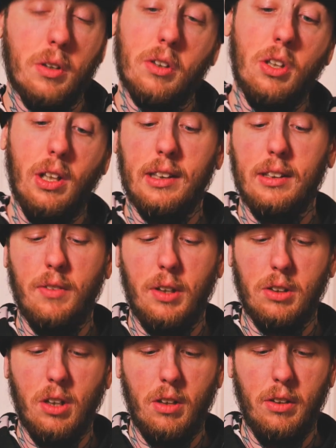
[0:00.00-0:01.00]
the collective,
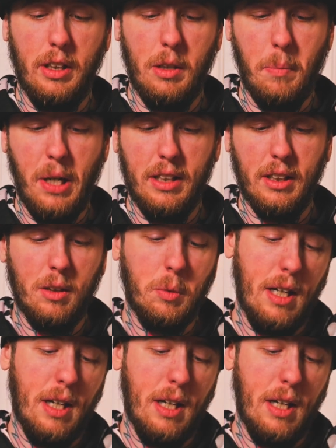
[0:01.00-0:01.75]
are currently embodying,